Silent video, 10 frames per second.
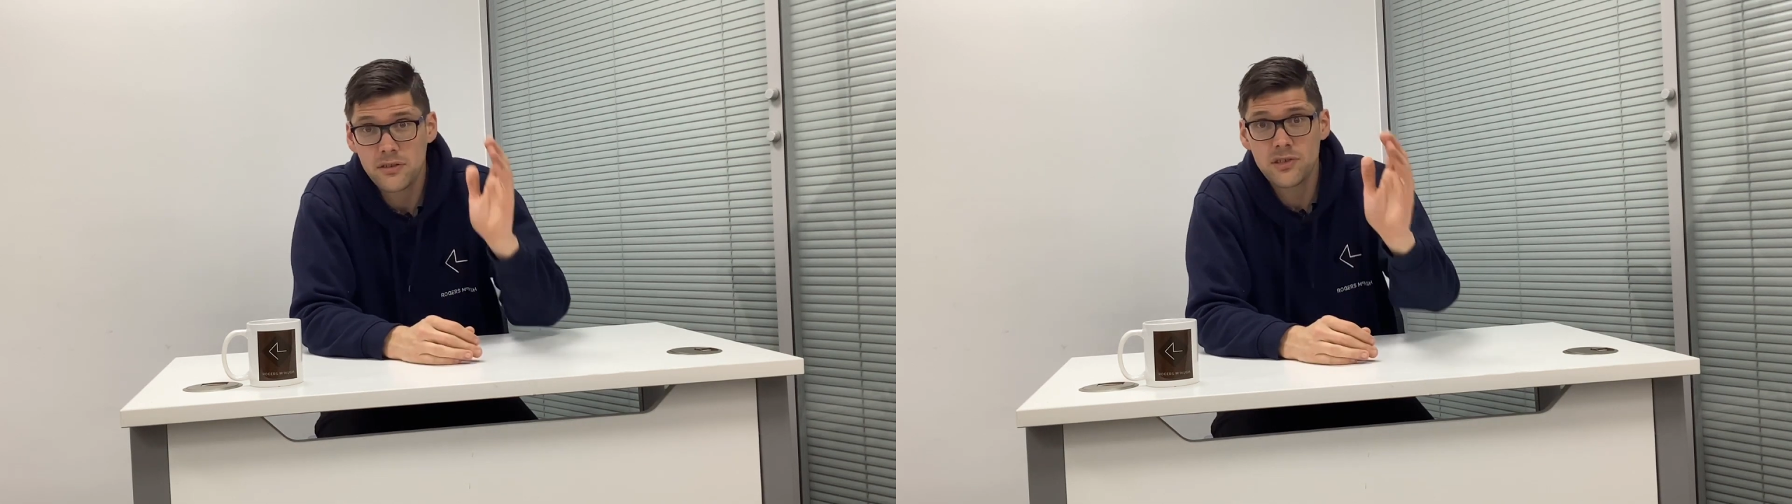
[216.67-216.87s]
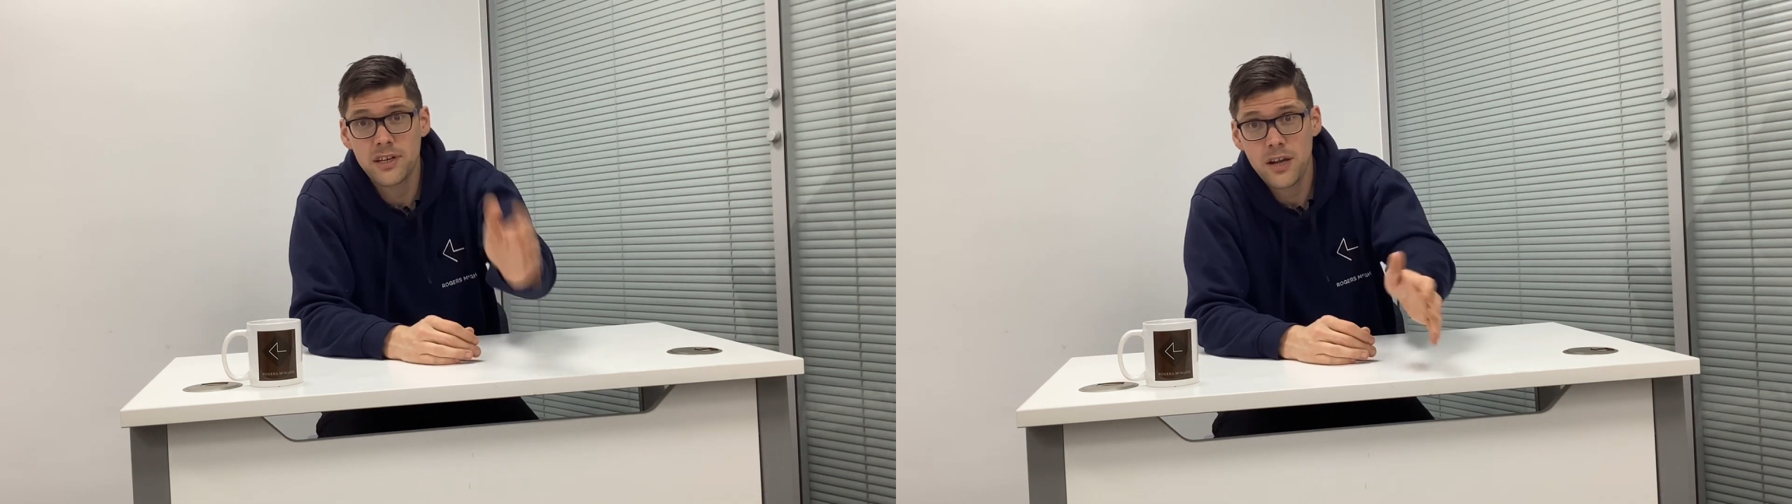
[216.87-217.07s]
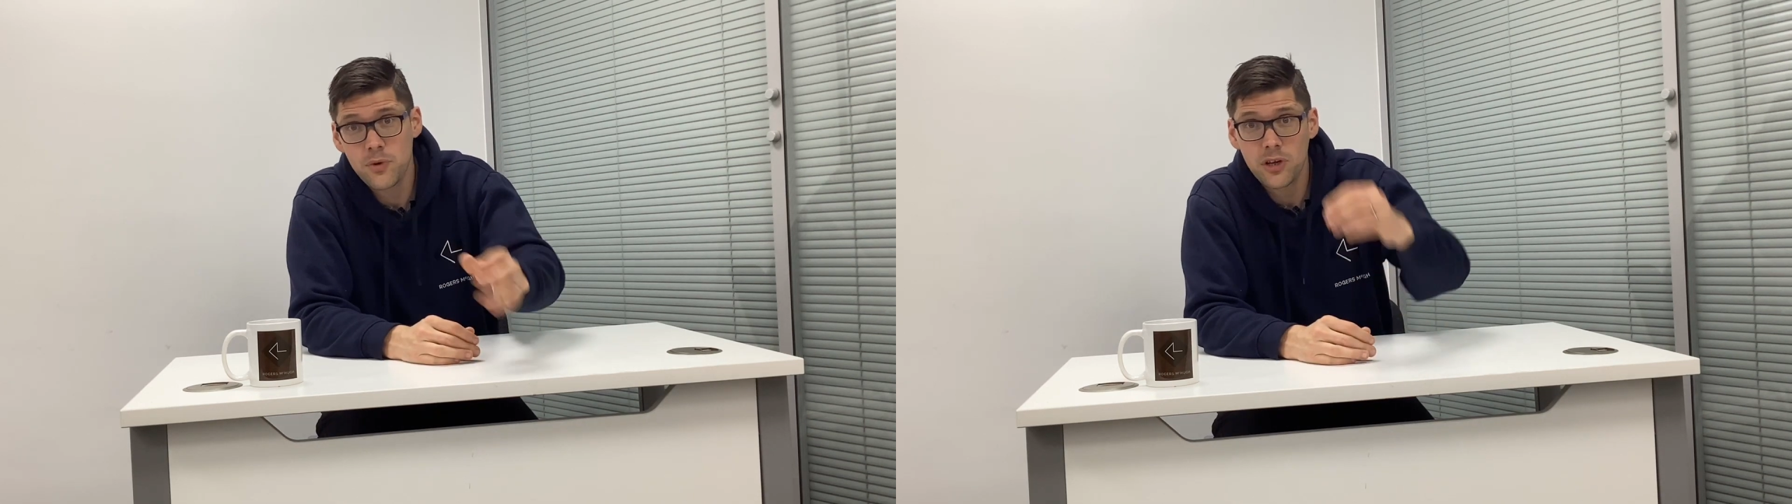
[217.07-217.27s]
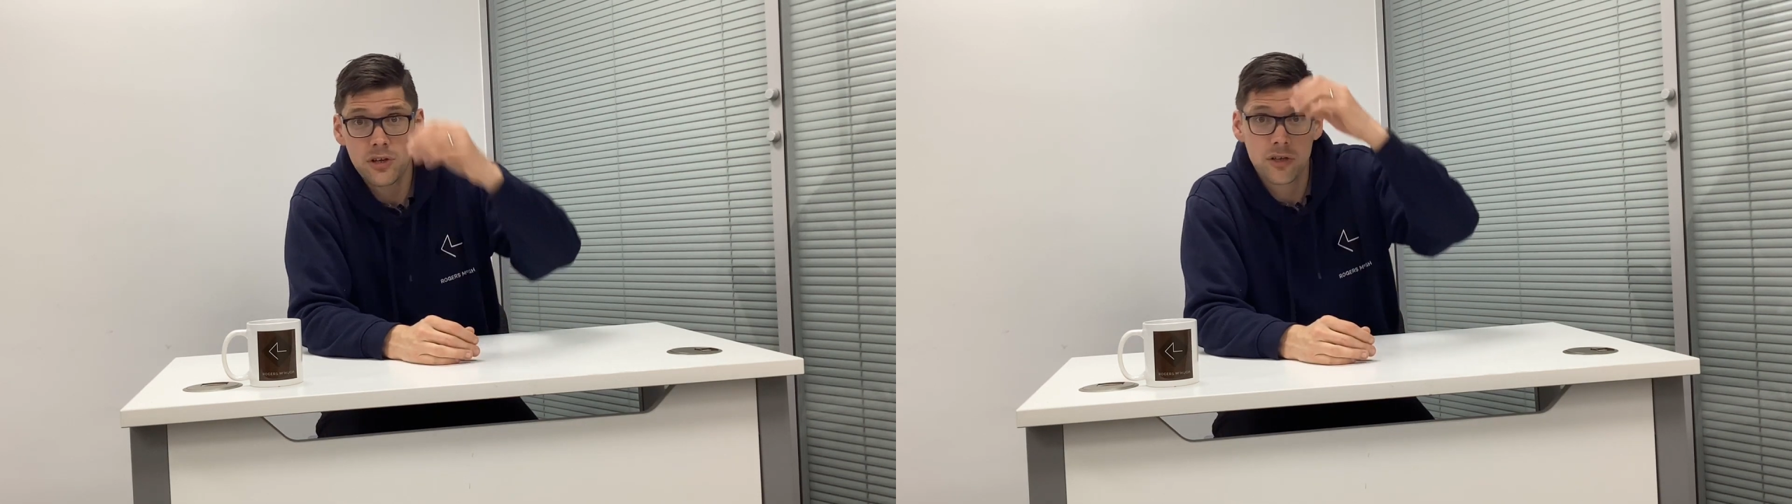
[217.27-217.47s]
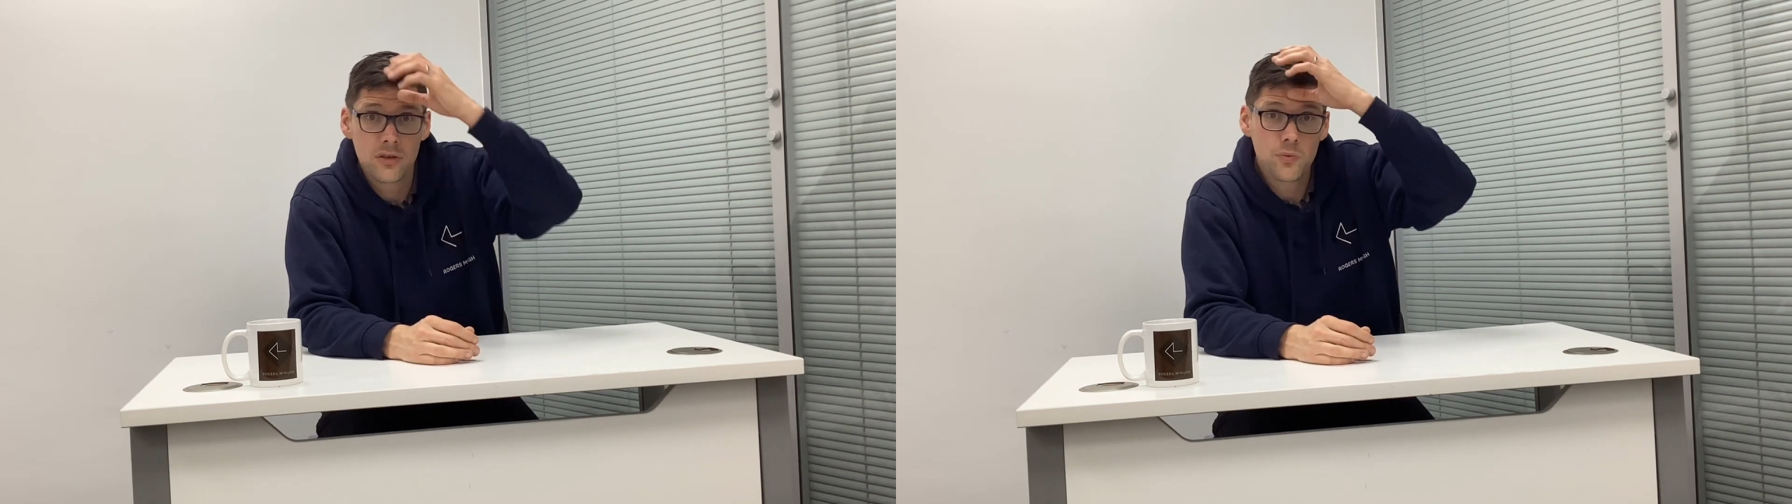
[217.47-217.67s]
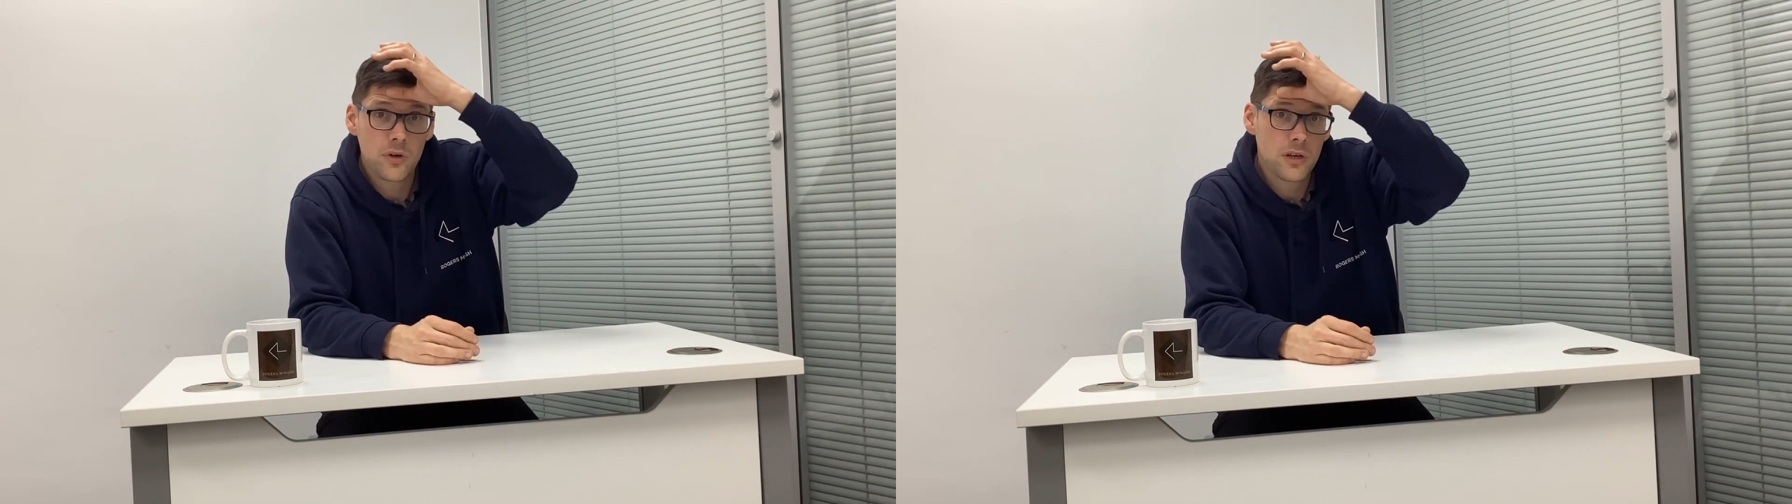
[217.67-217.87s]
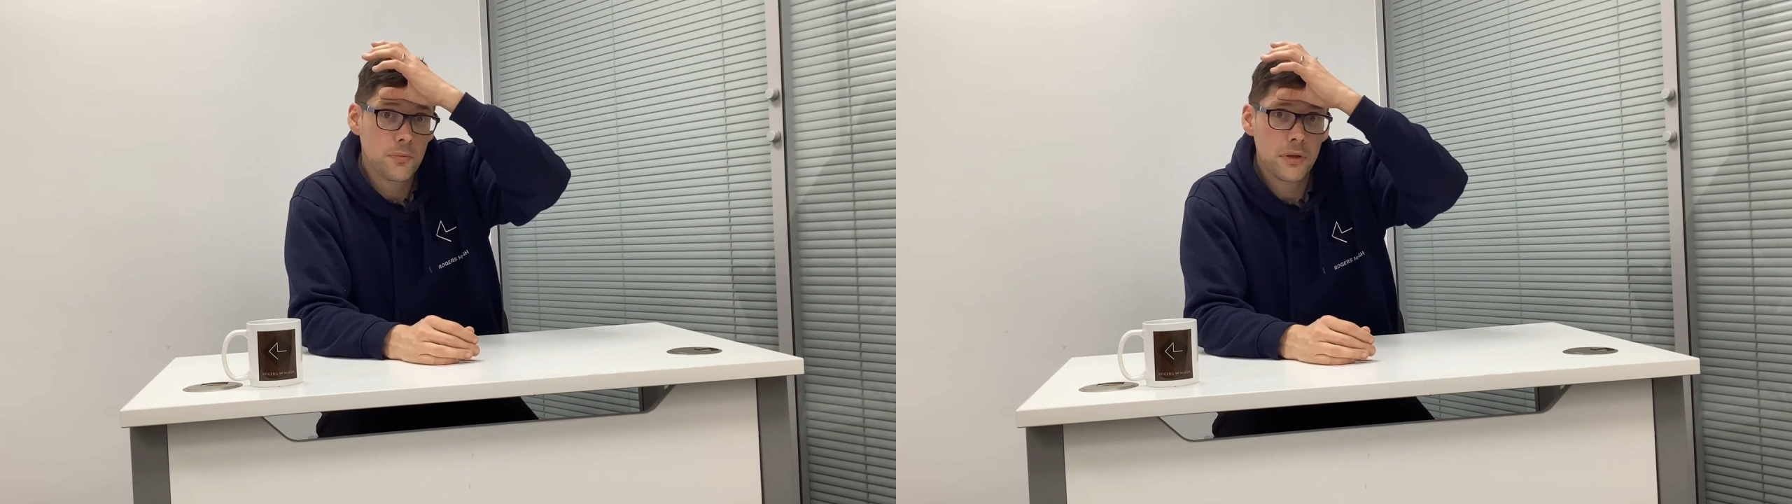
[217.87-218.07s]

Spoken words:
today we're gonna